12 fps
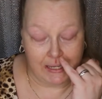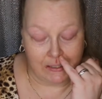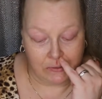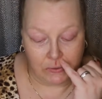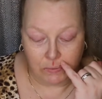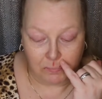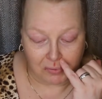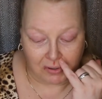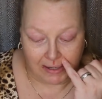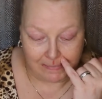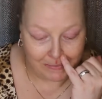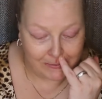a new
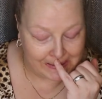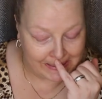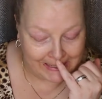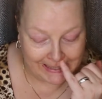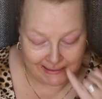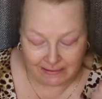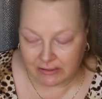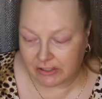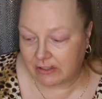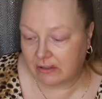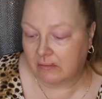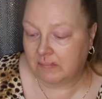primer today, because
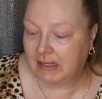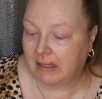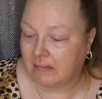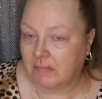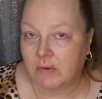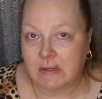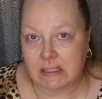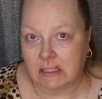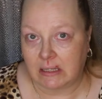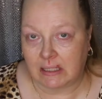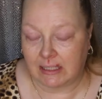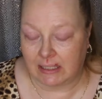you know me, I'm always
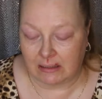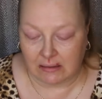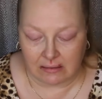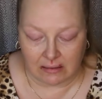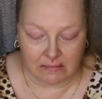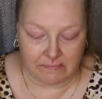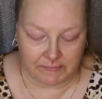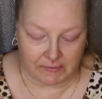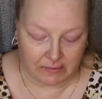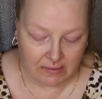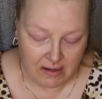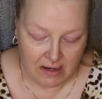on the hunt looking
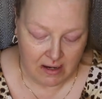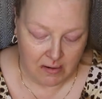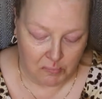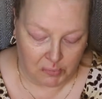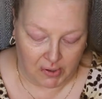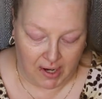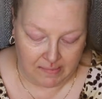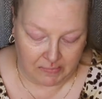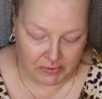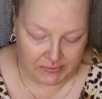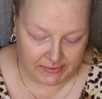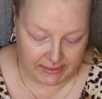for
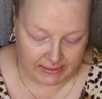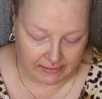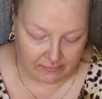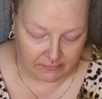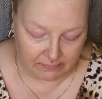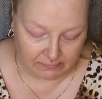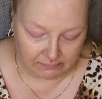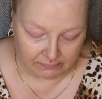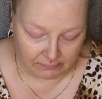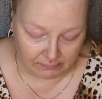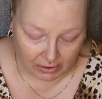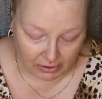primers that
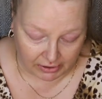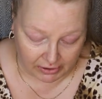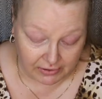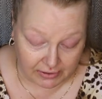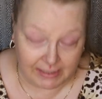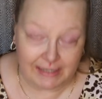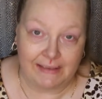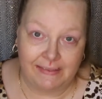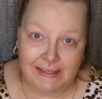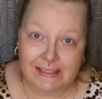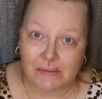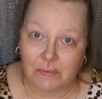are good. And
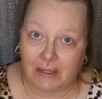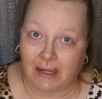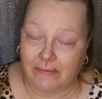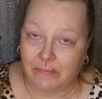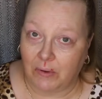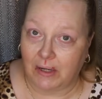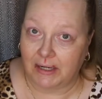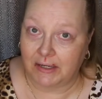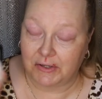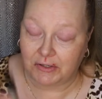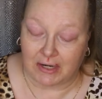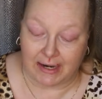this one I've wanted
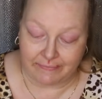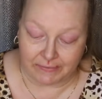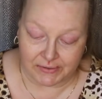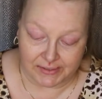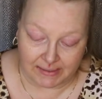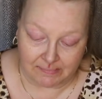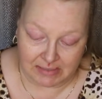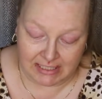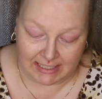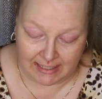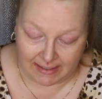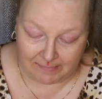to try for some
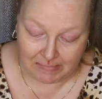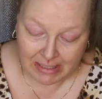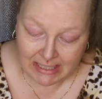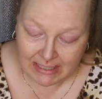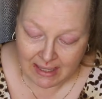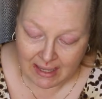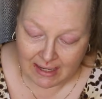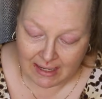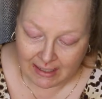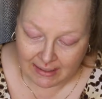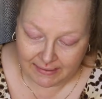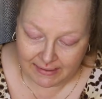time.
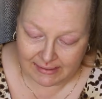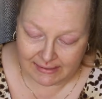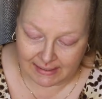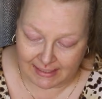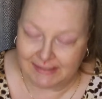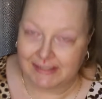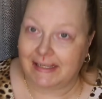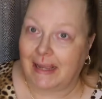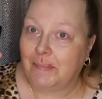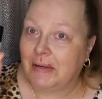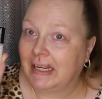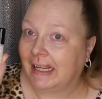This, I just
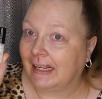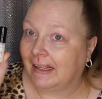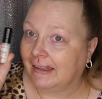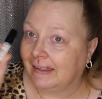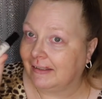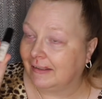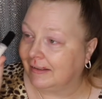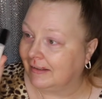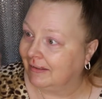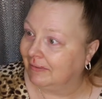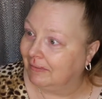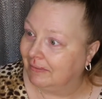happened to get a
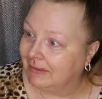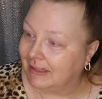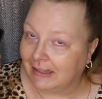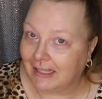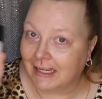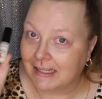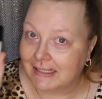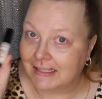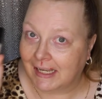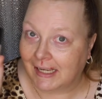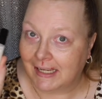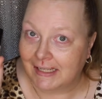little deluxe
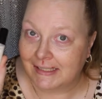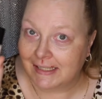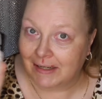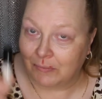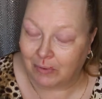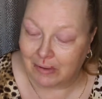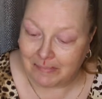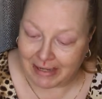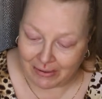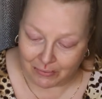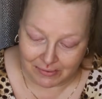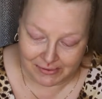size in one of
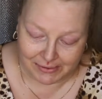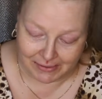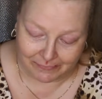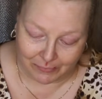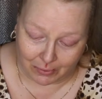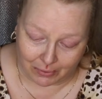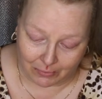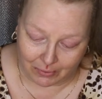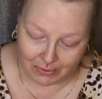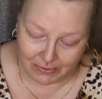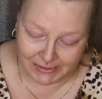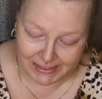my Sephora
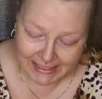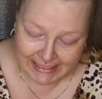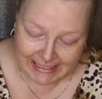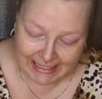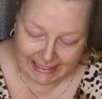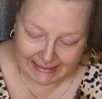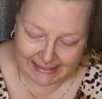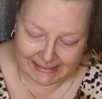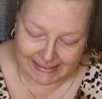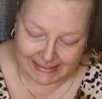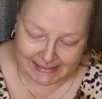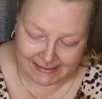orders. And
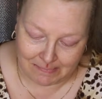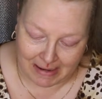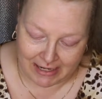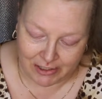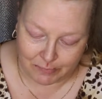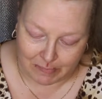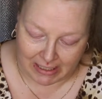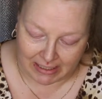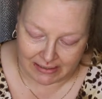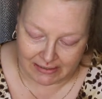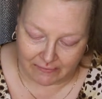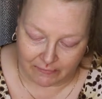this is
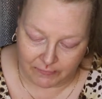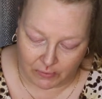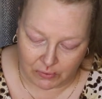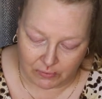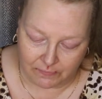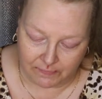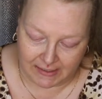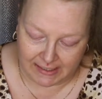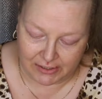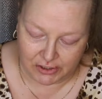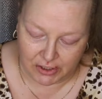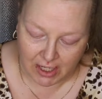Smashbox Photo
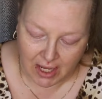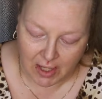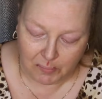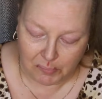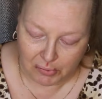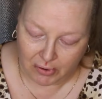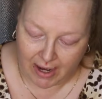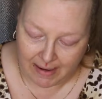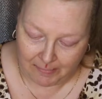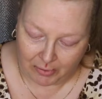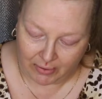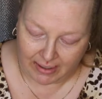Finish
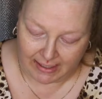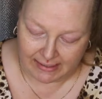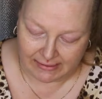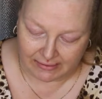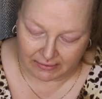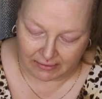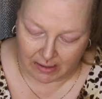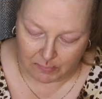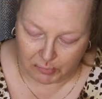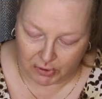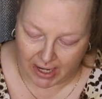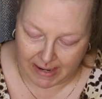Primerizer. A
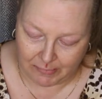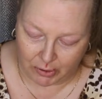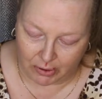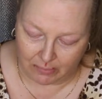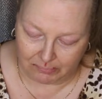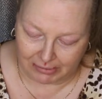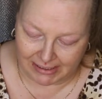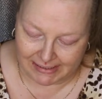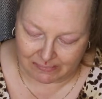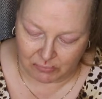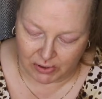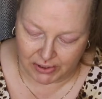primer
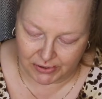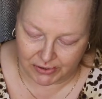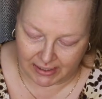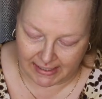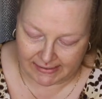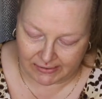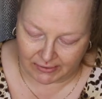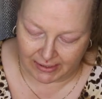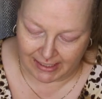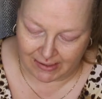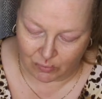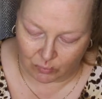plus moisturizer
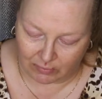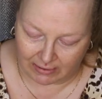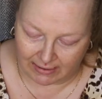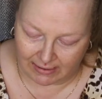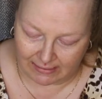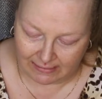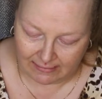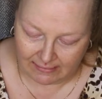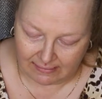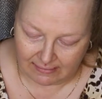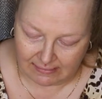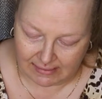in one.
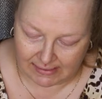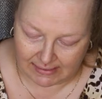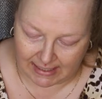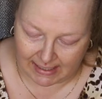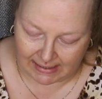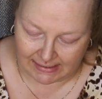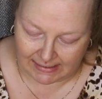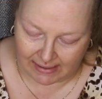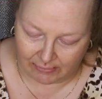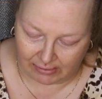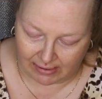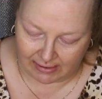It says it has
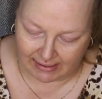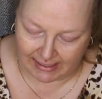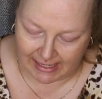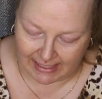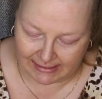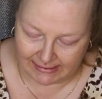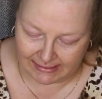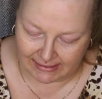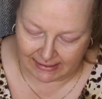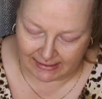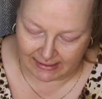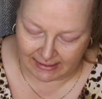hyaluronic
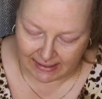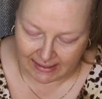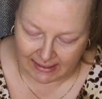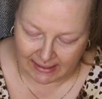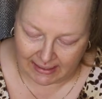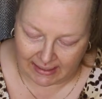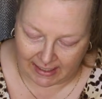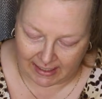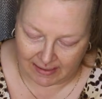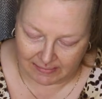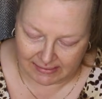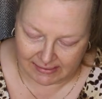acid and
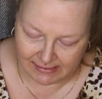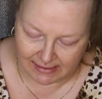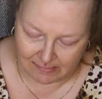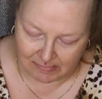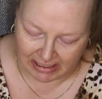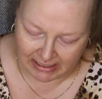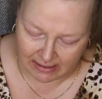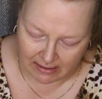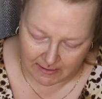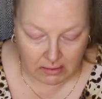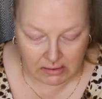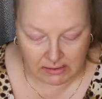
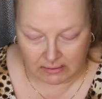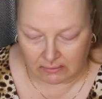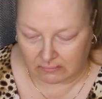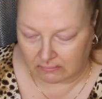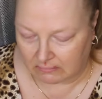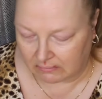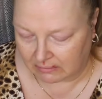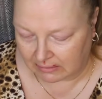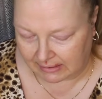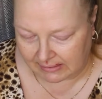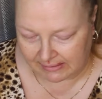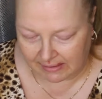niacinamide. So
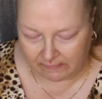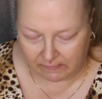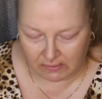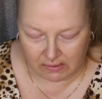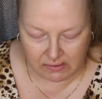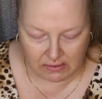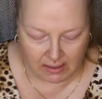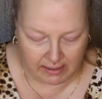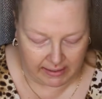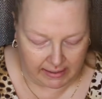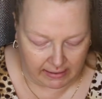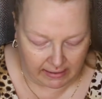let's give her a
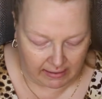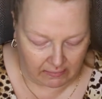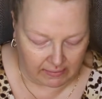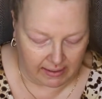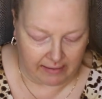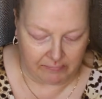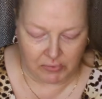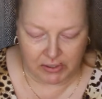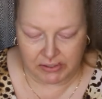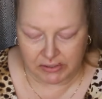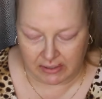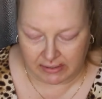try. I already have
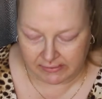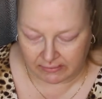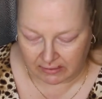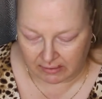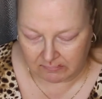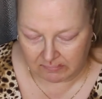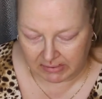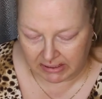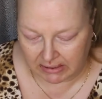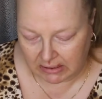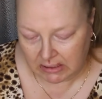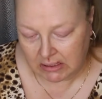moisturizer on,
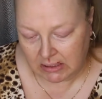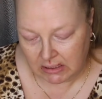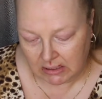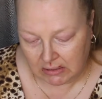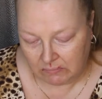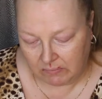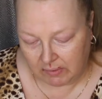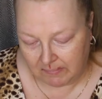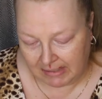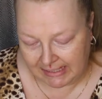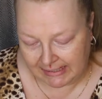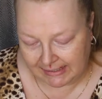but with
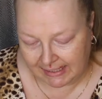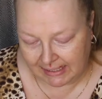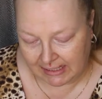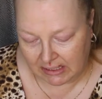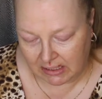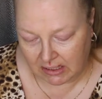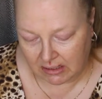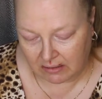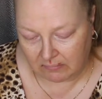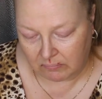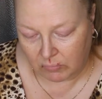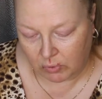my skin,
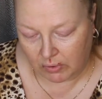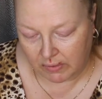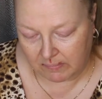the more the